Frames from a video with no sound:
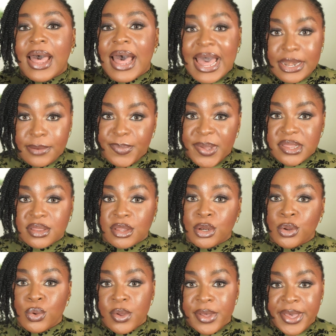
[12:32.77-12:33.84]
and the person
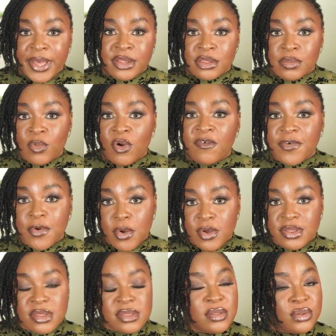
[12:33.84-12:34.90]
who earns more
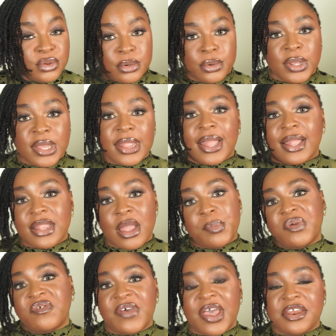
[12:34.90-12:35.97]
focuses on doing that and
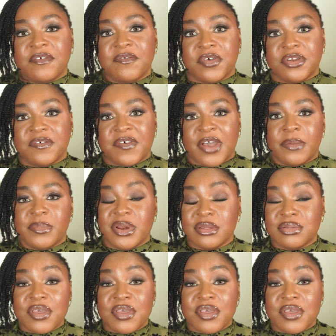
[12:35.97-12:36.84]
providing for the family.